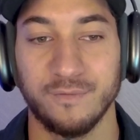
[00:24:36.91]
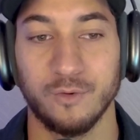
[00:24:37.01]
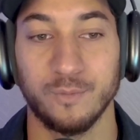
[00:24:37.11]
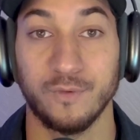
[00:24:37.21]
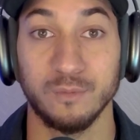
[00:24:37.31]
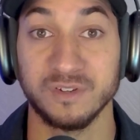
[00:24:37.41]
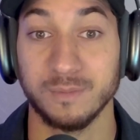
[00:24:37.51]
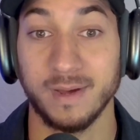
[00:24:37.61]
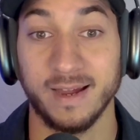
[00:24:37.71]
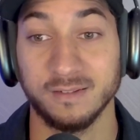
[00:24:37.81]
for Performance
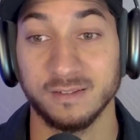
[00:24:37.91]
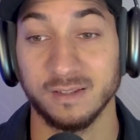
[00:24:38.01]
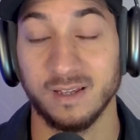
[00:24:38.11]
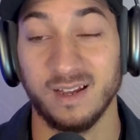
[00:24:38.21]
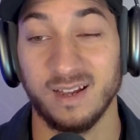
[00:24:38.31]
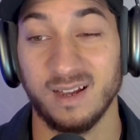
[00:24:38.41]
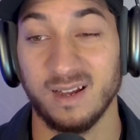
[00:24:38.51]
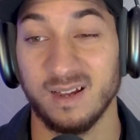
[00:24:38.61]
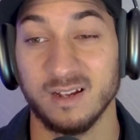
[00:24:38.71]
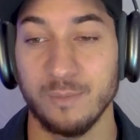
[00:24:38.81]
Max
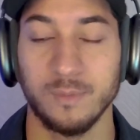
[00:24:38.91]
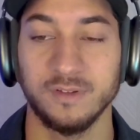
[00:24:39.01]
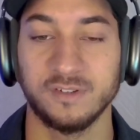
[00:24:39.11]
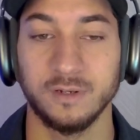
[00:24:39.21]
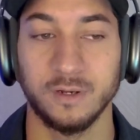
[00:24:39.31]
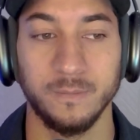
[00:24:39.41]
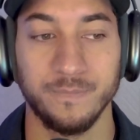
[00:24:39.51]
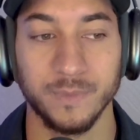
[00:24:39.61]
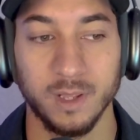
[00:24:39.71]
a couple months ago,